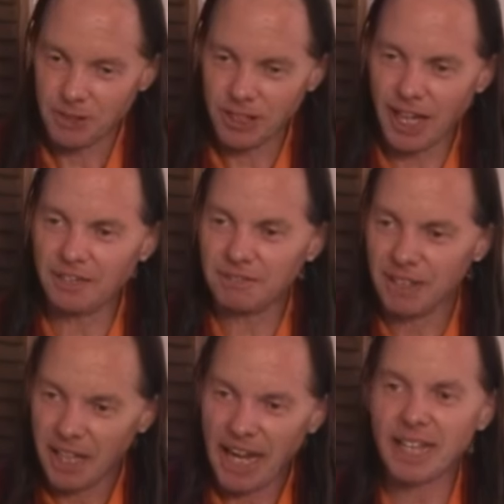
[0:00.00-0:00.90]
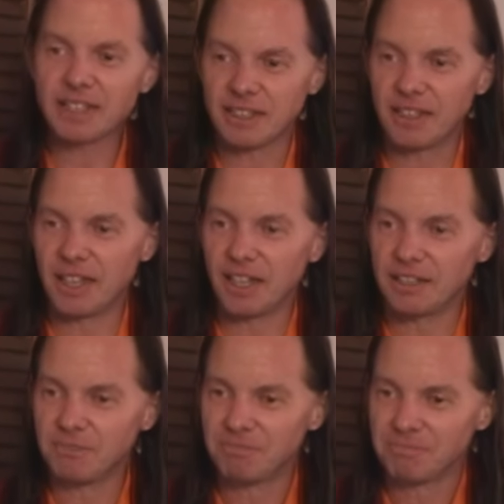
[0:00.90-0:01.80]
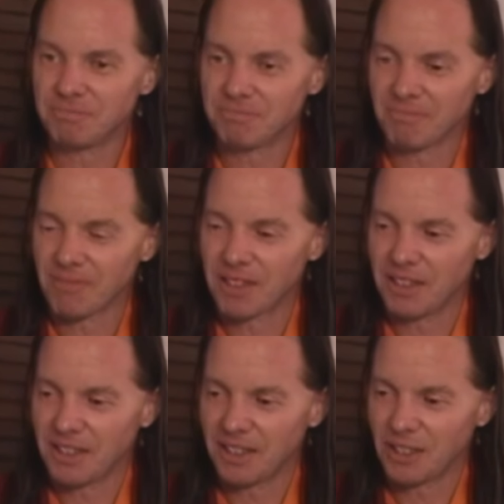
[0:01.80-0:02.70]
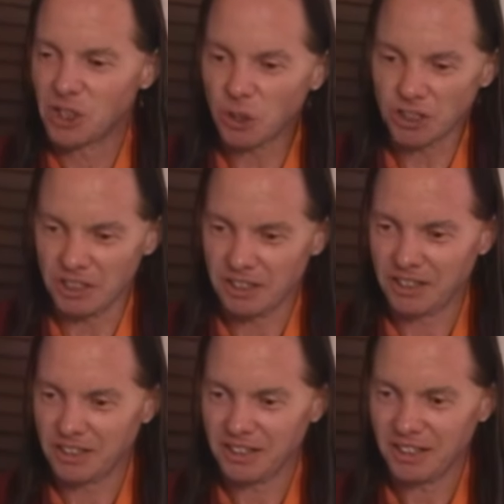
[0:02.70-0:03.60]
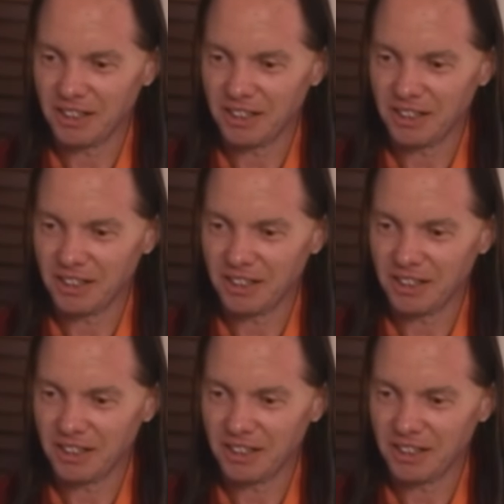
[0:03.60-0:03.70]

so that ends the sources.